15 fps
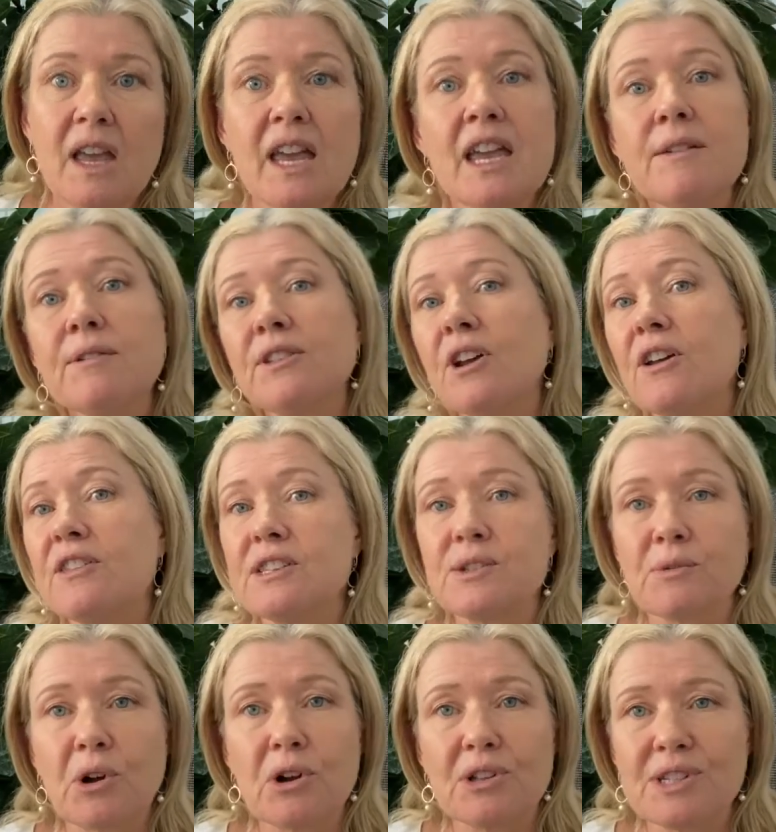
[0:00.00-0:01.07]
Even though
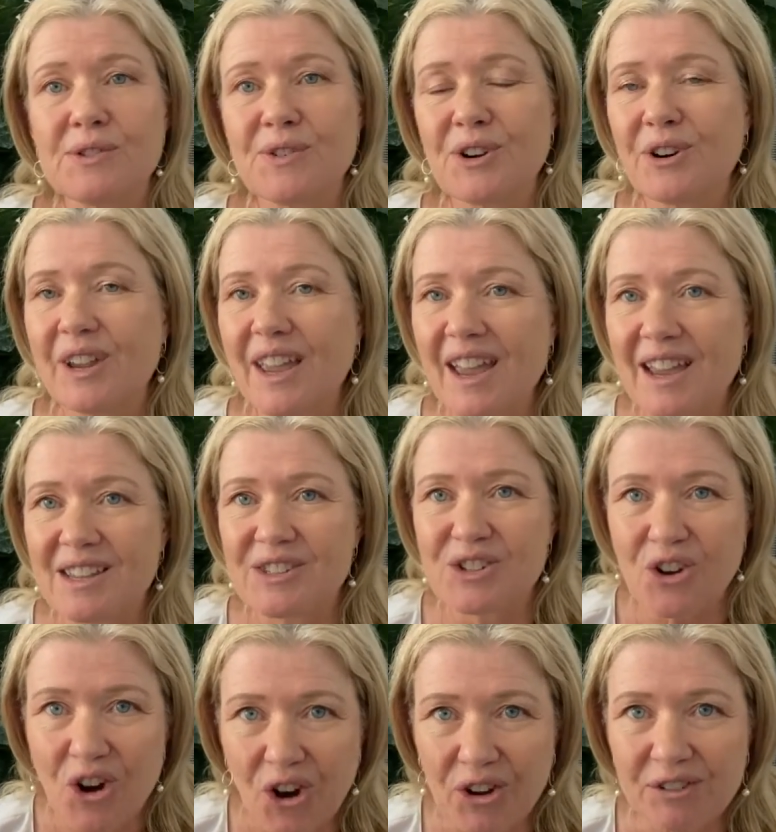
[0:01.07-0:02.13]
this role is very
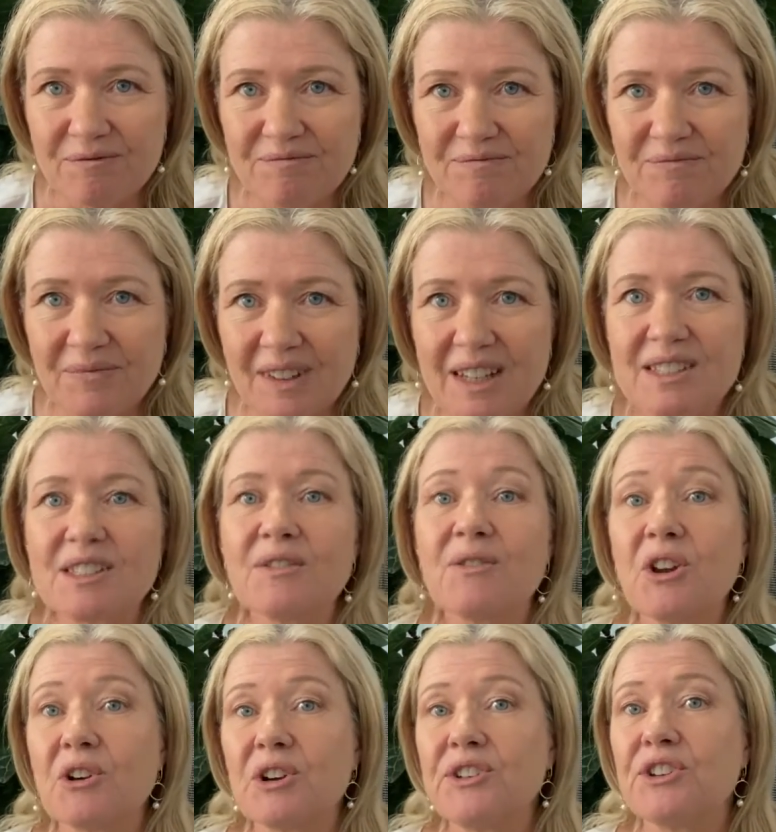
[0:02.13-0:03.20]
hands-on, it's a
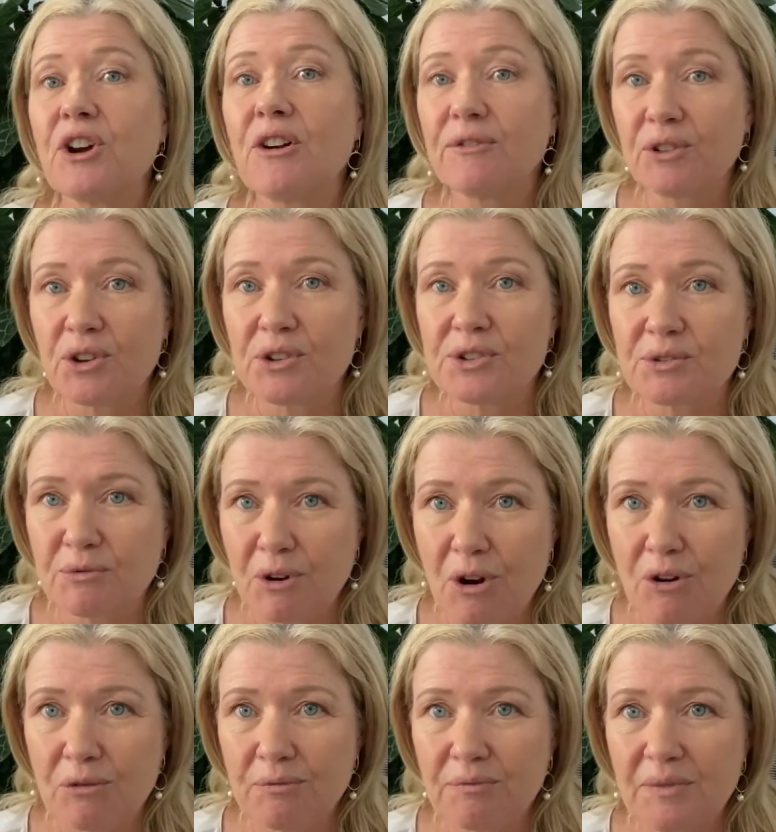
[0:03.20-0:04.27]
very diverse
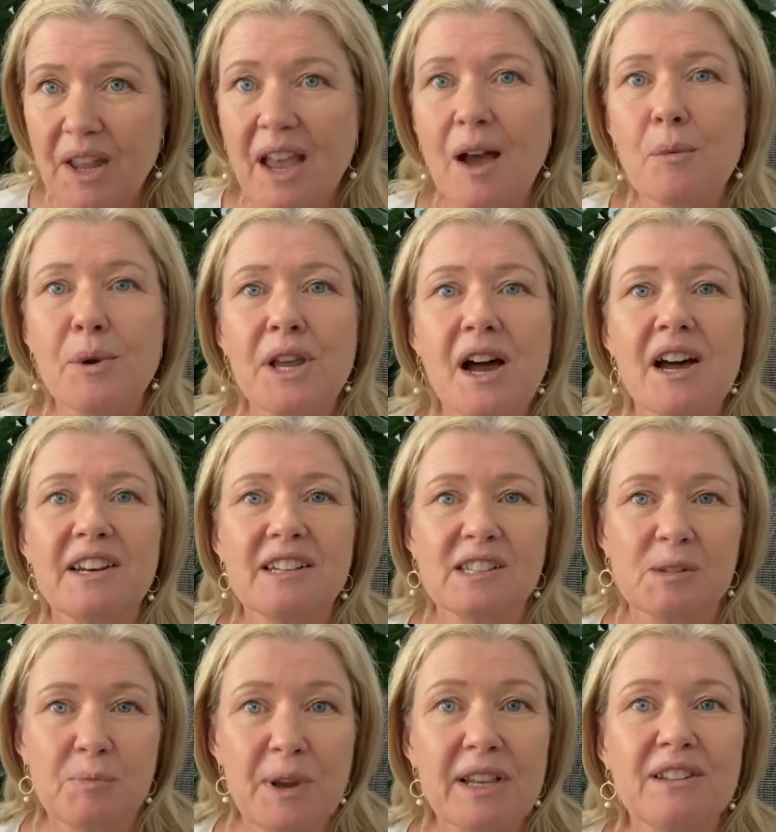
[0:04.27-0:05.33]
role. And we aren't
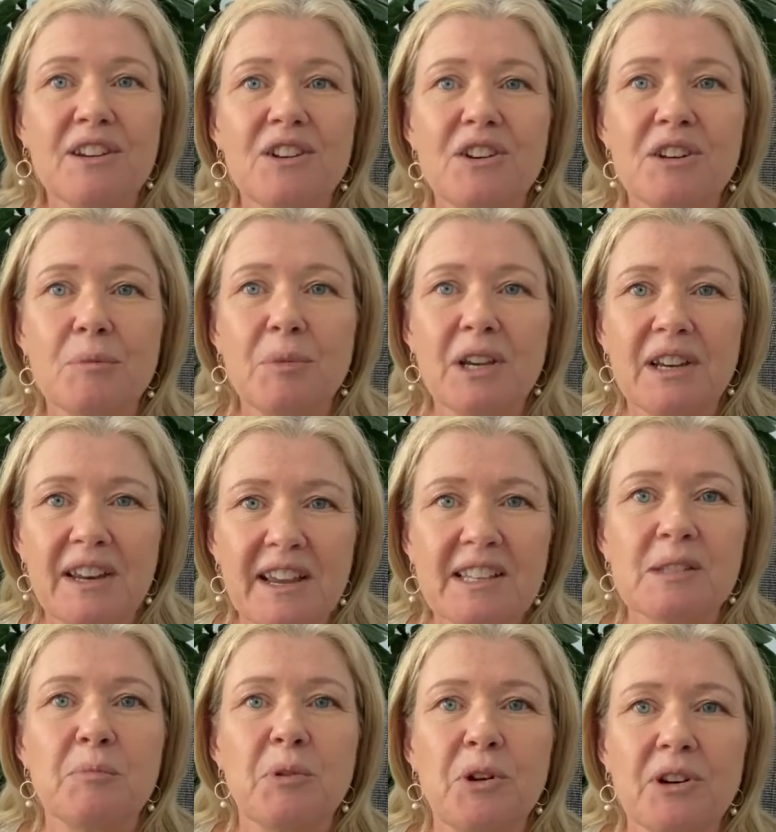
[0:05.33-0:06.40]
expecting you to be an
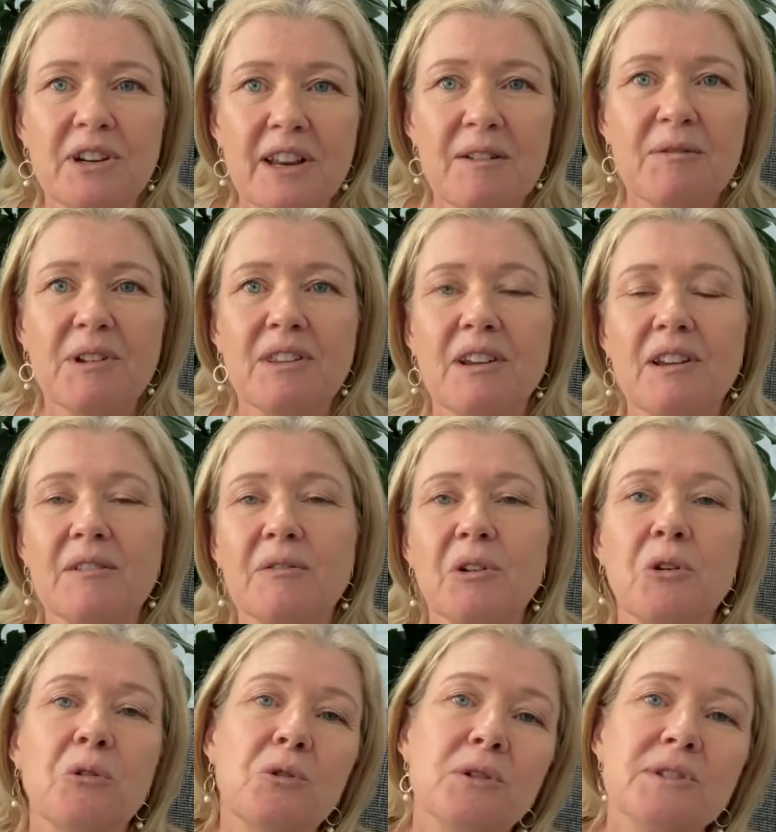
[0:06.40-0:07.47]
expert in everything, of
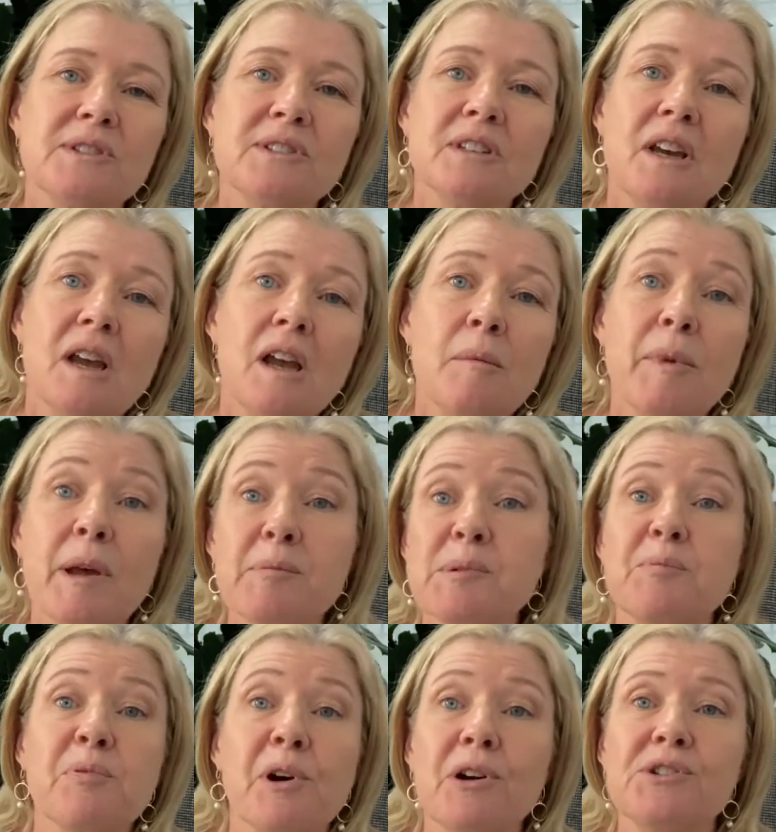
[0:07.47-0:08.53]
course, perhaps
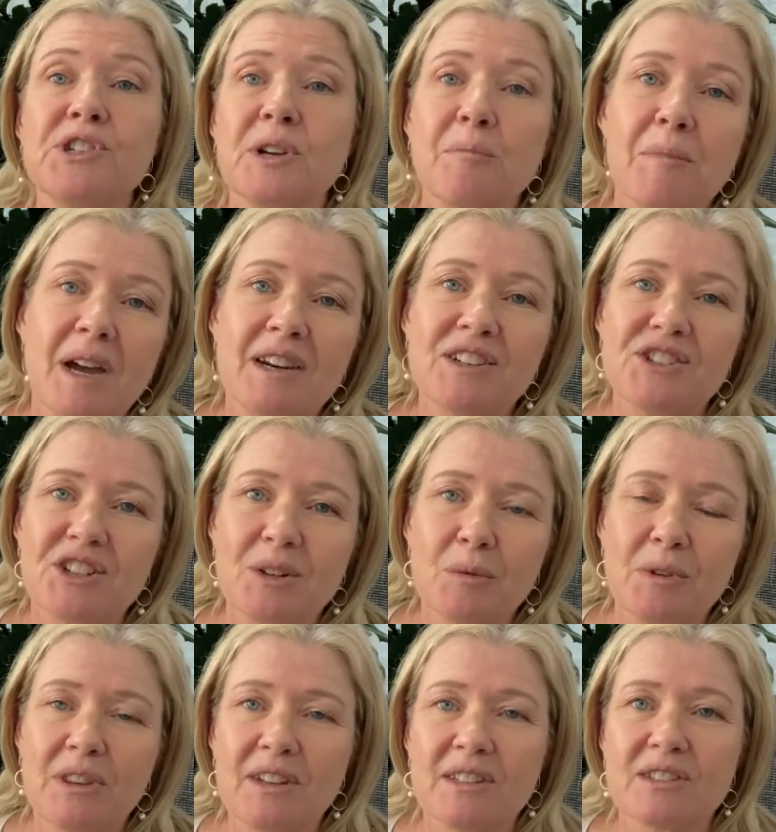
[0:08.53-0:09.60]
project managing
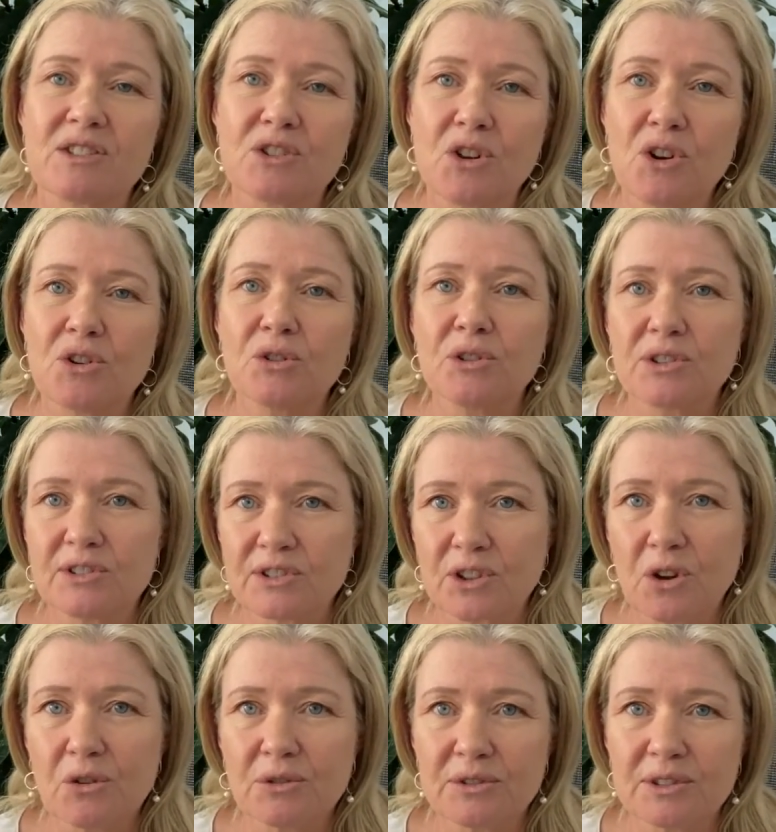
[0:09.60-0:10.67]
with external
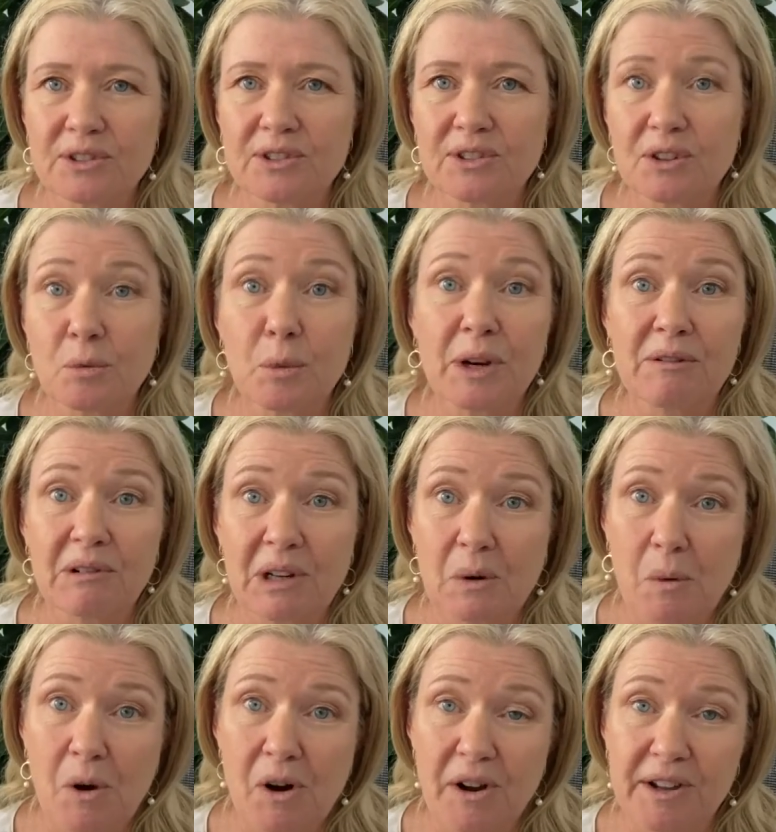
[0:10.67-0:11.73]
consultants when
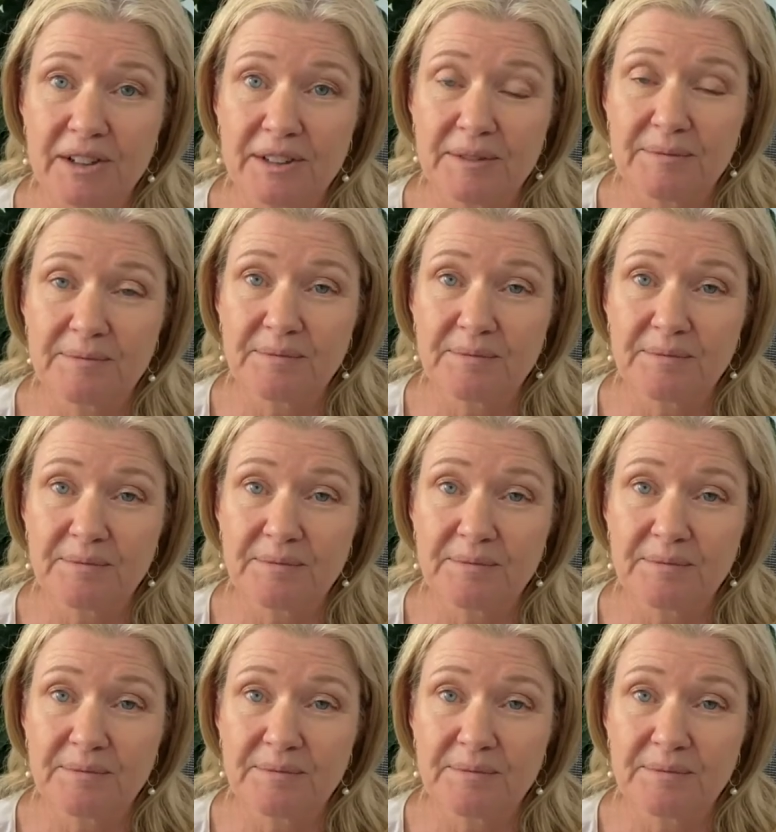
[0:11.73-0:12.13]
required.